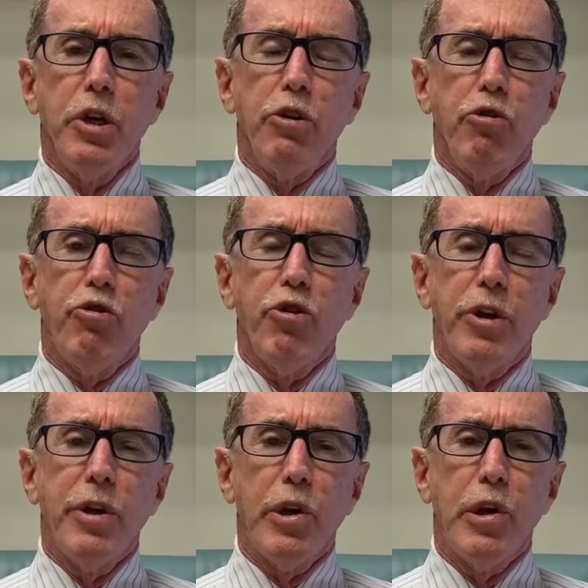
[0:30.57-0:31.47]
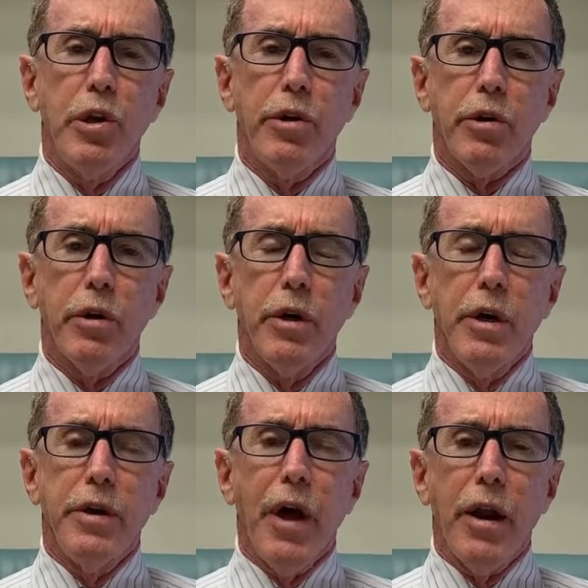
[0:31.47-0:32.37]
you should consider
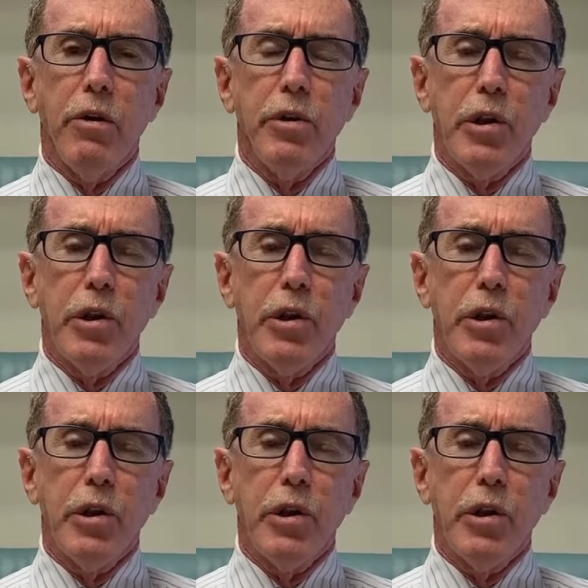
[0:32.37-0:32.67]
not only